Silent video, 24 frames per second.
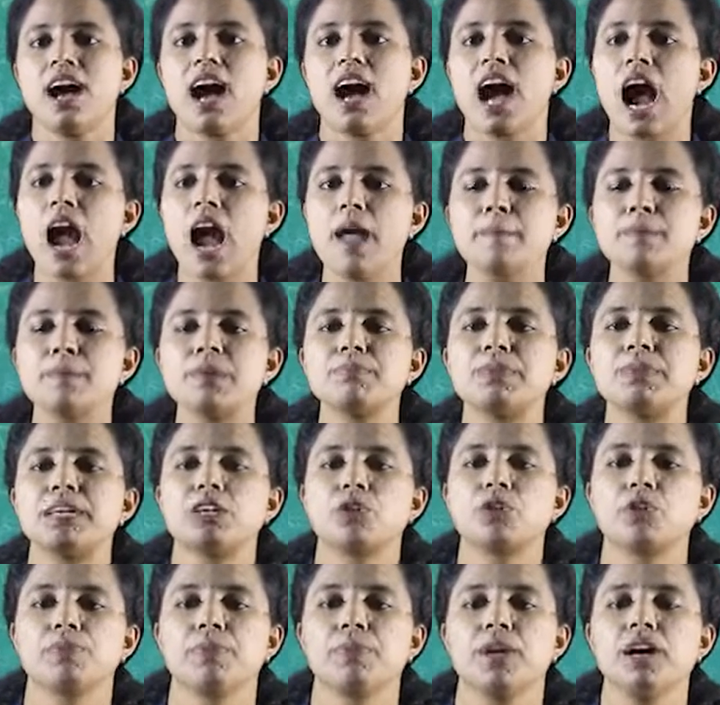
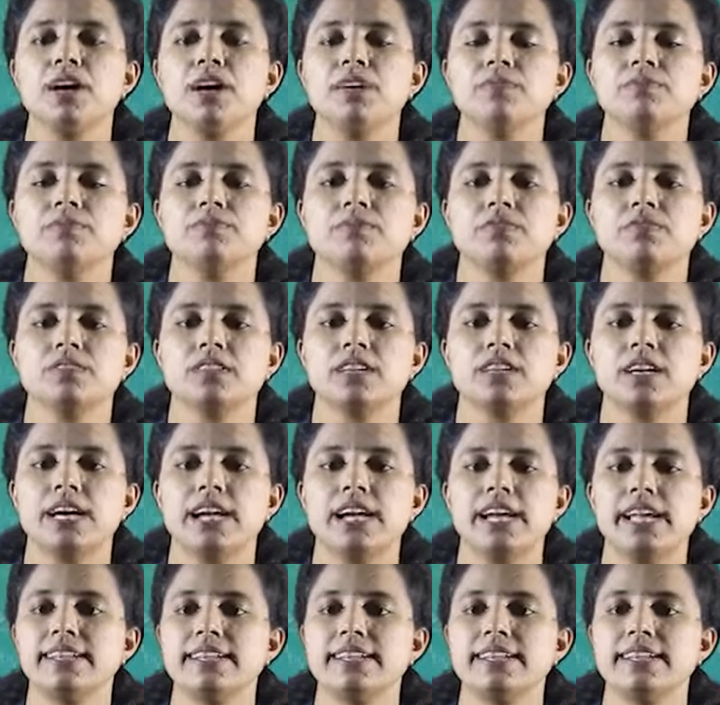Hypermetropia,